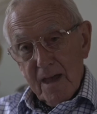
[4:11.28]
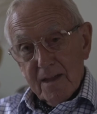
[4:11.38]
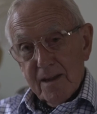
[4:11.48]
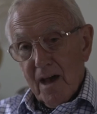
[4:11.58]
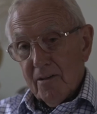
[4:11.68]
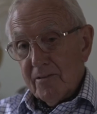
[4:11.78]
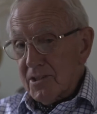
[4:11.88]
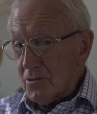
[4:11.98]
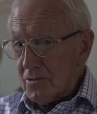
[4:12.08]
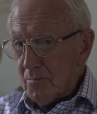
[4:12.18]
Now,
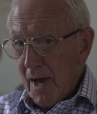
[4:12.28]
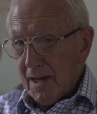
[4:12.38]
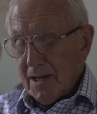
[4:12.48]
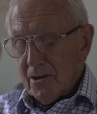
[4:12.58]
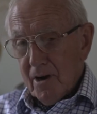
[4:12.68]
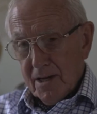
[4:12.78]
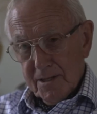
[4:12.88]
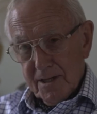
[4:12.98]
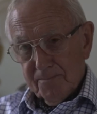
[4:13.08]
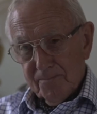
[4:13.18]
this was Maggie
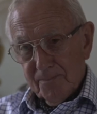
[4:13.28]
Grenier,